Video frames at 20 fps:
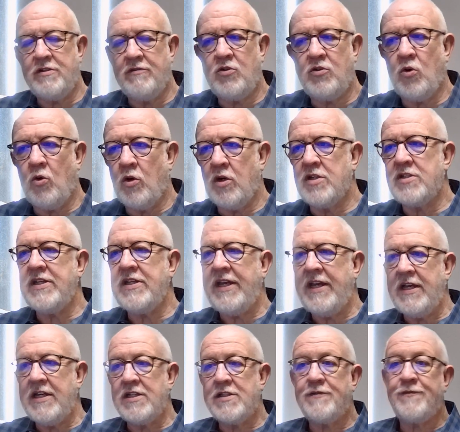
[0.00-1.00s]
of course,
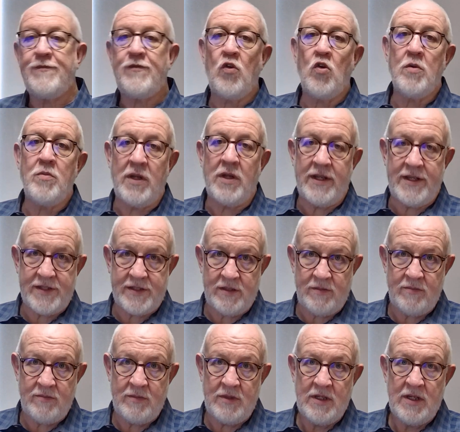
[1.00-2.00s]
is
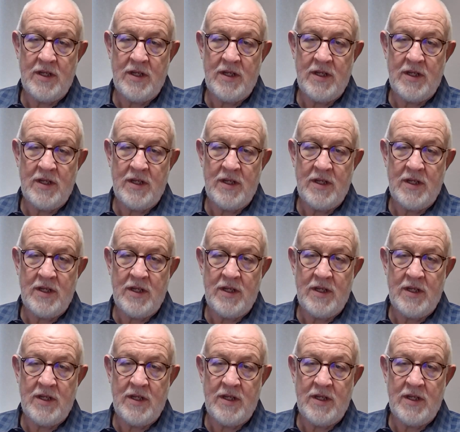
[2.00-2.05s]
formalism